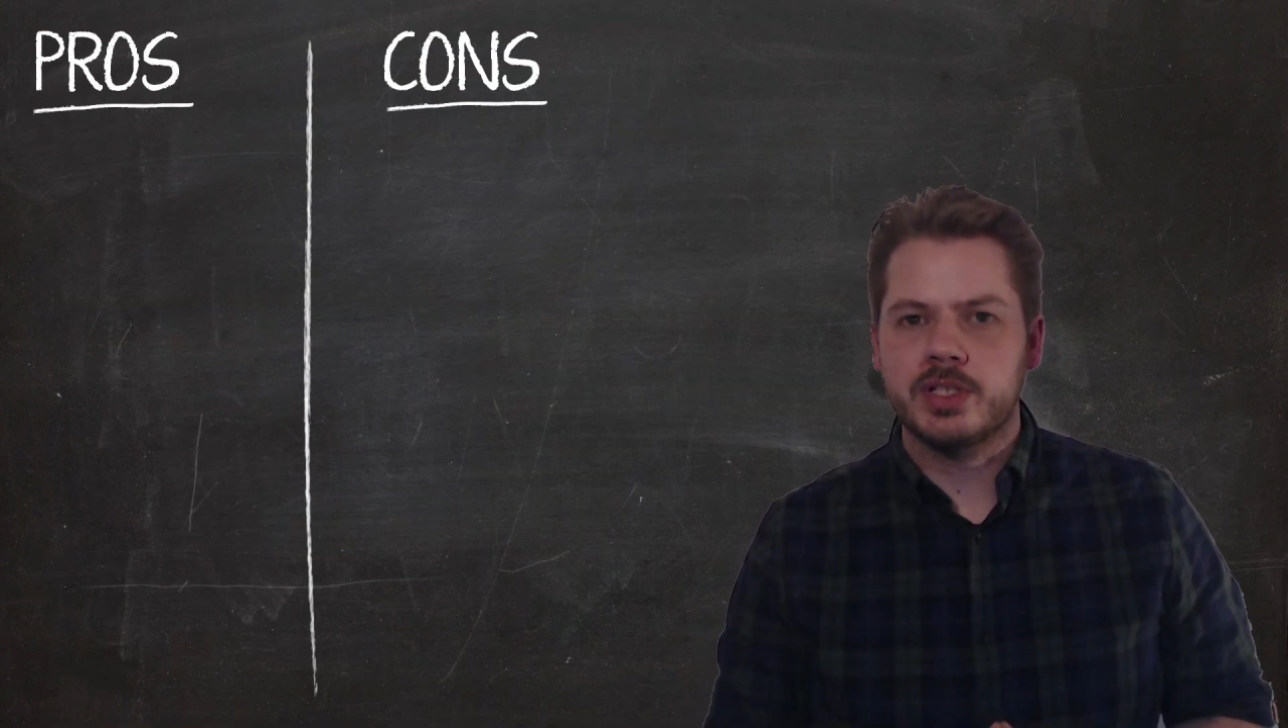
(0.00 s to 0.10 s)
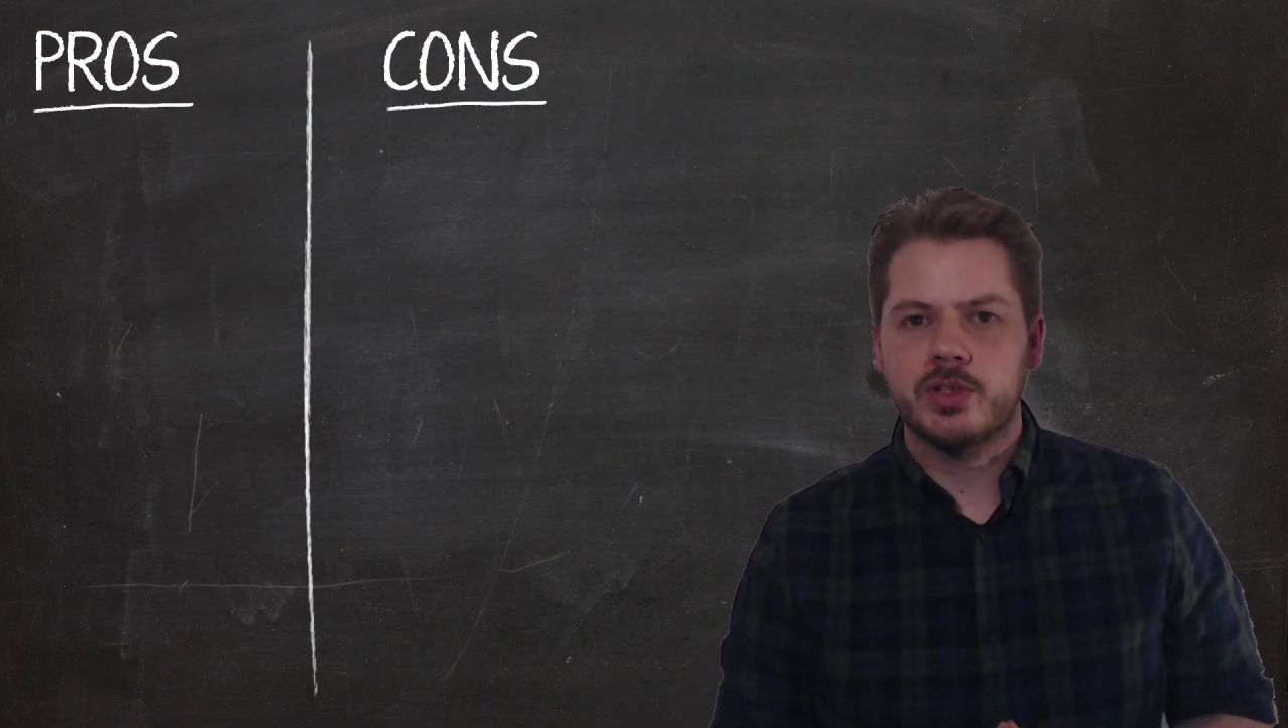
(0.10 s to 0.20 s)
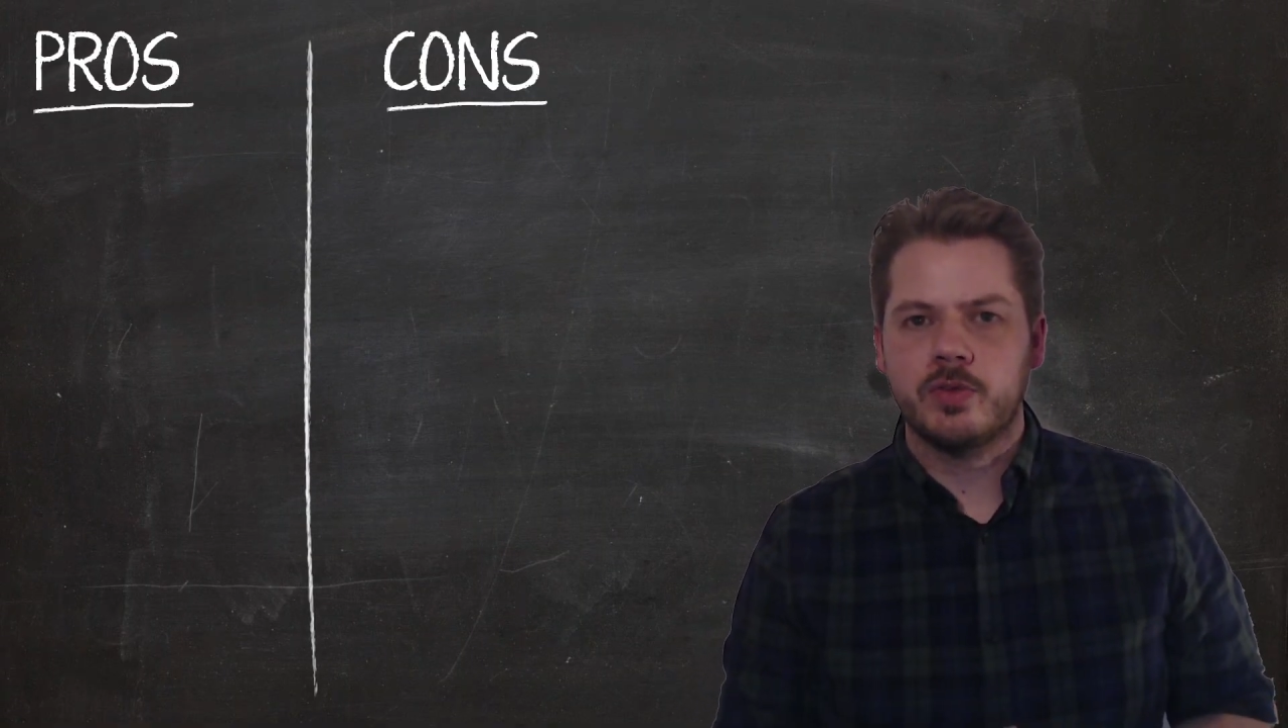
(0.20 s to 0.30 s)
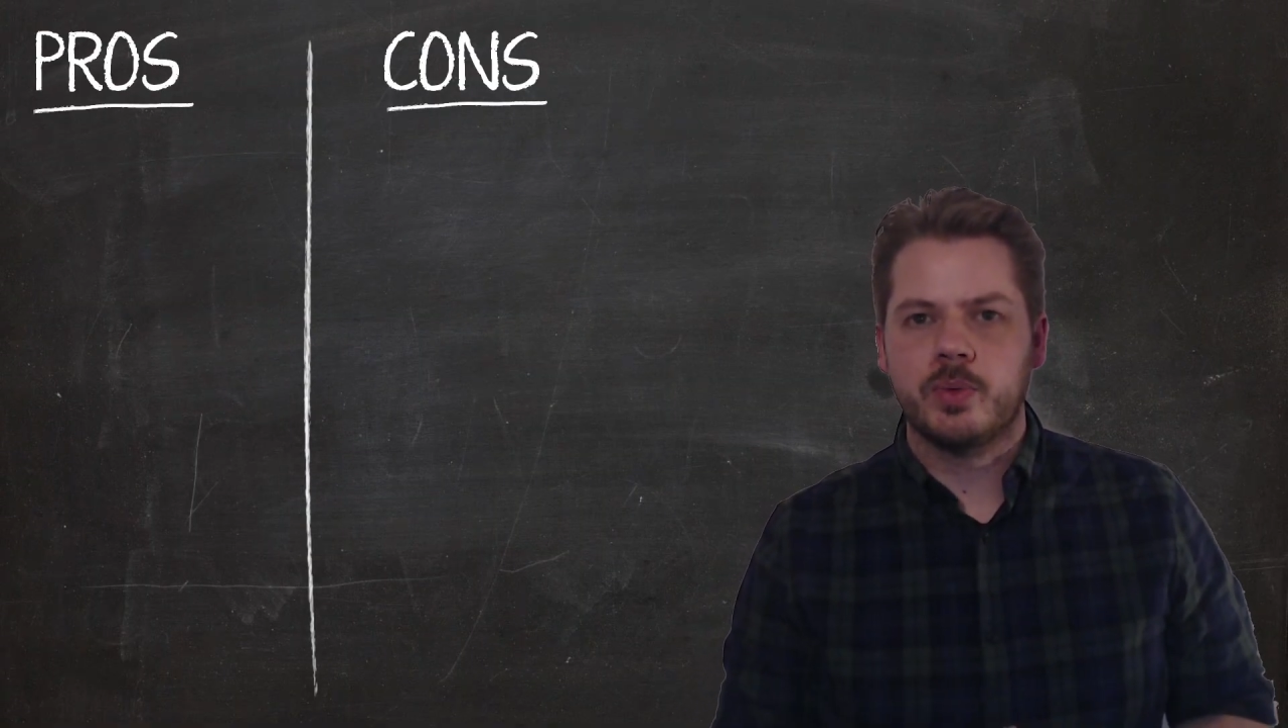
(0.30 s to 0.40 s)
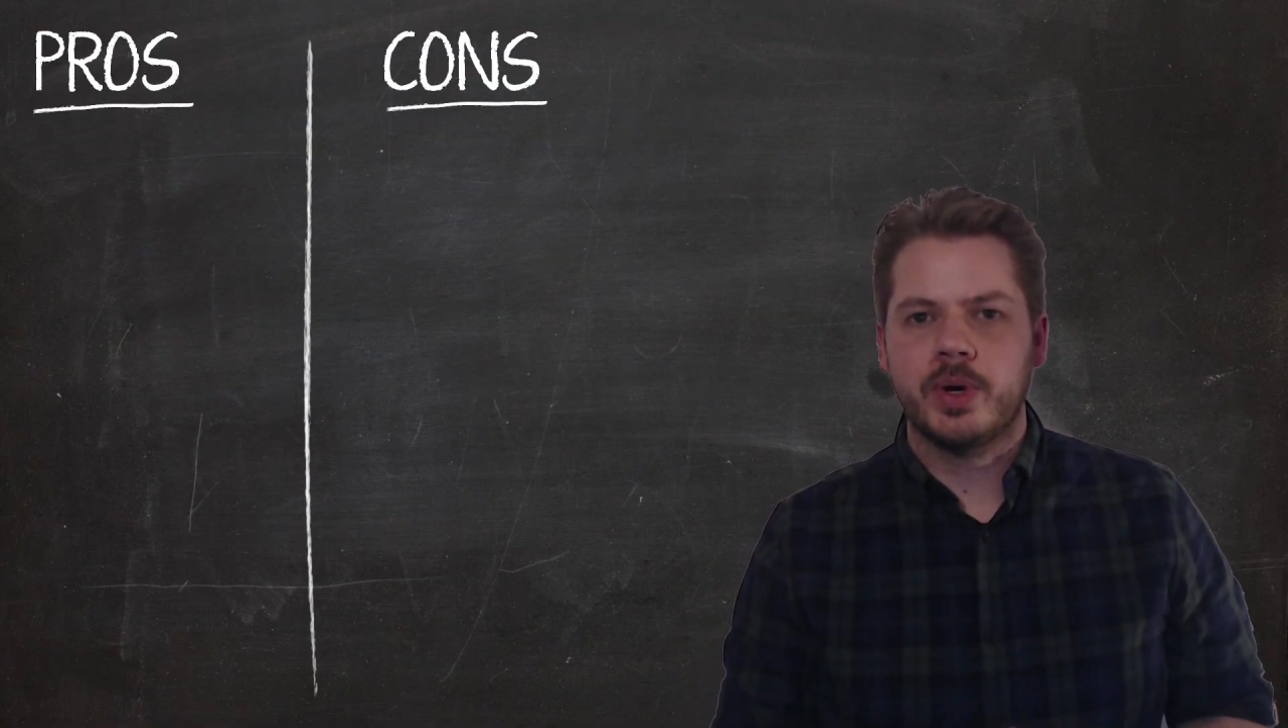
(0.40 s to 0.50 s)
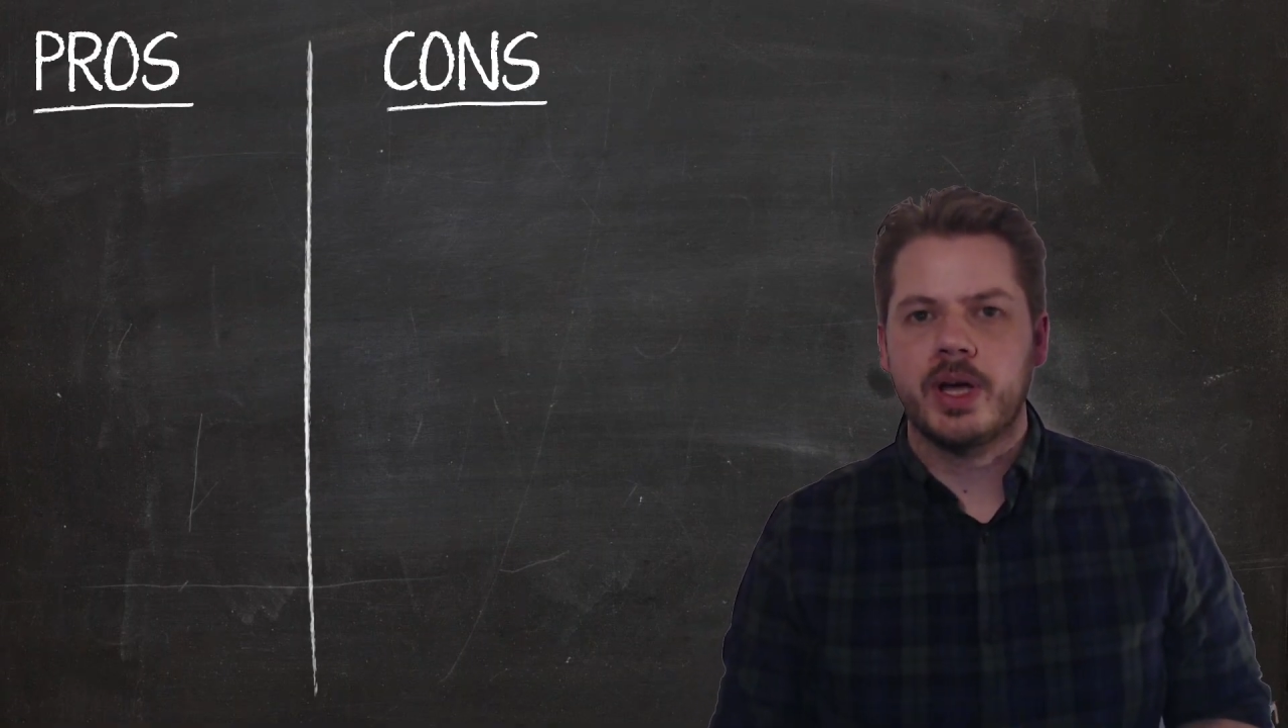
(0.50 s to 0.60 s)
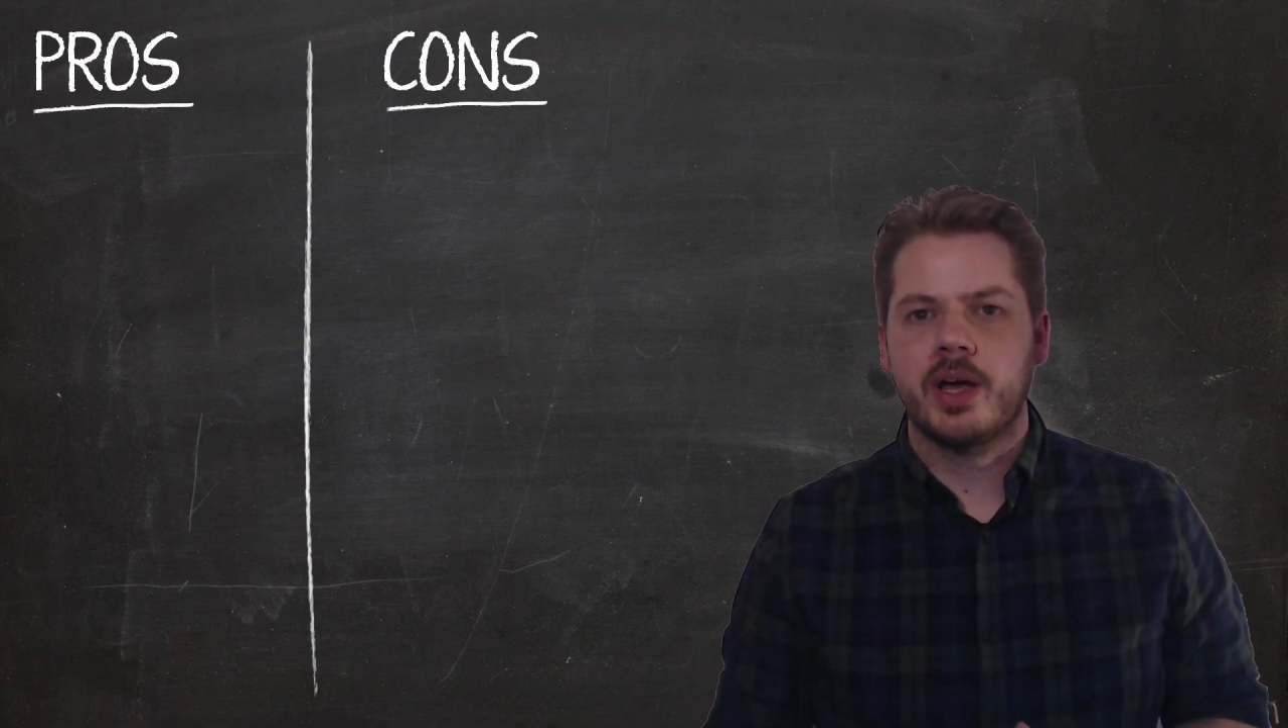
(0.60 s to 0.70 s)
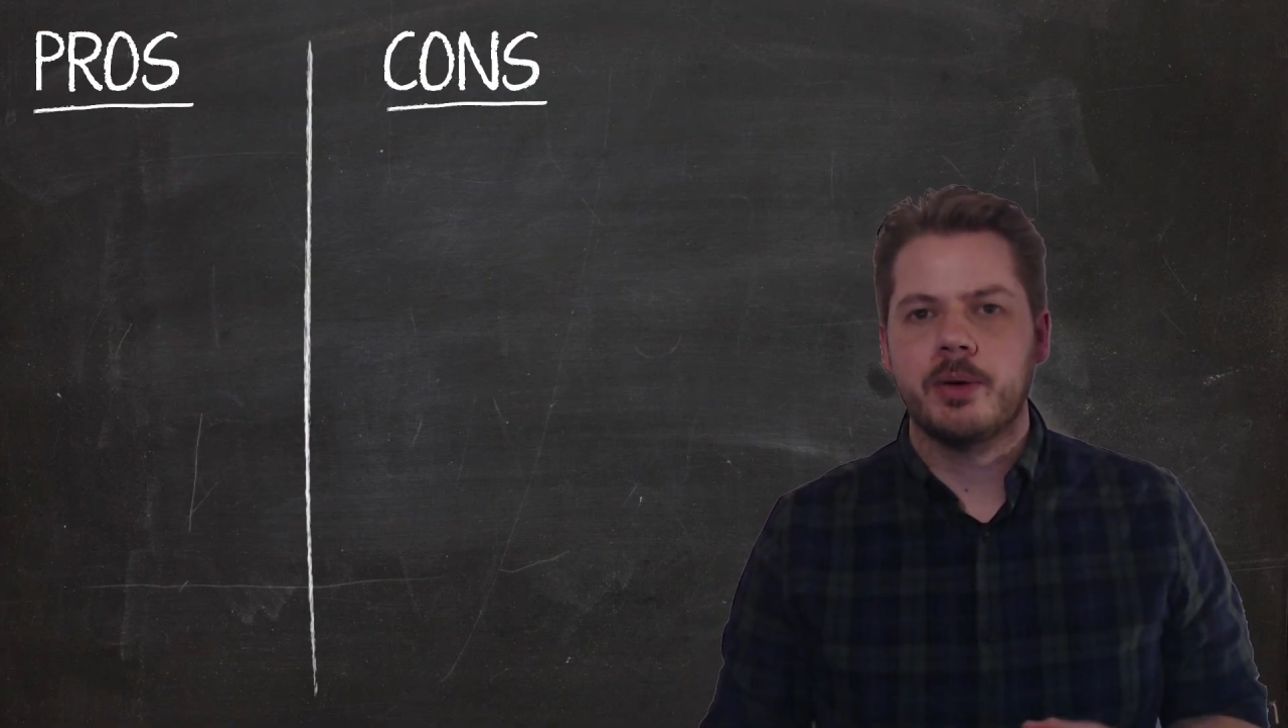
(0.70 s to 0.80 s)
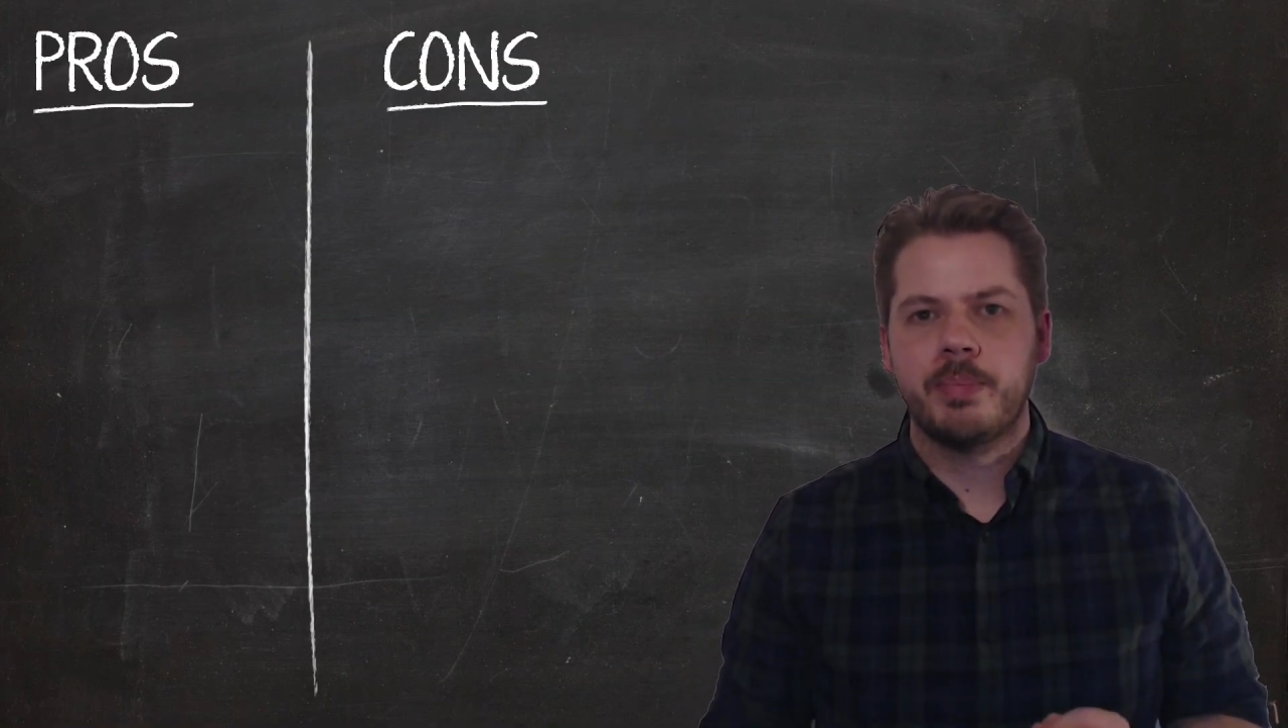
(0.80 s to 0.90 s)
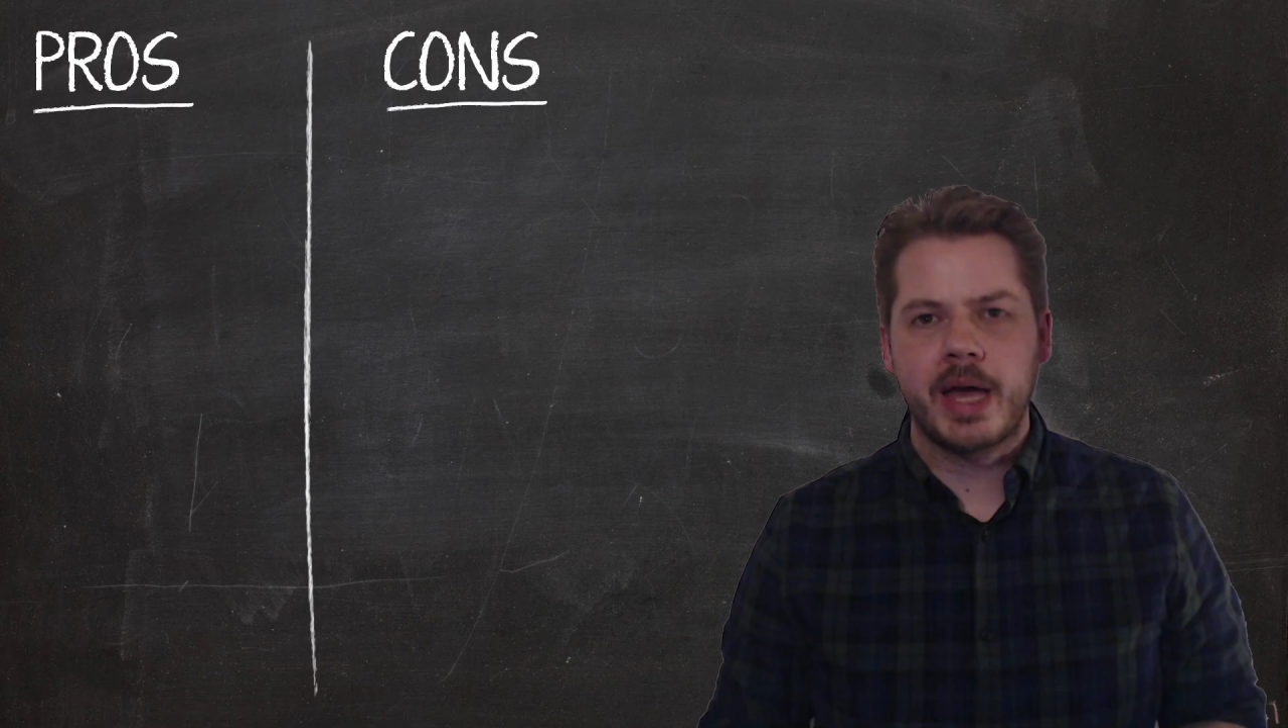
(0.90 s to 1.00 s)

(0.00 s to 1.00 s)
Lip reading: software are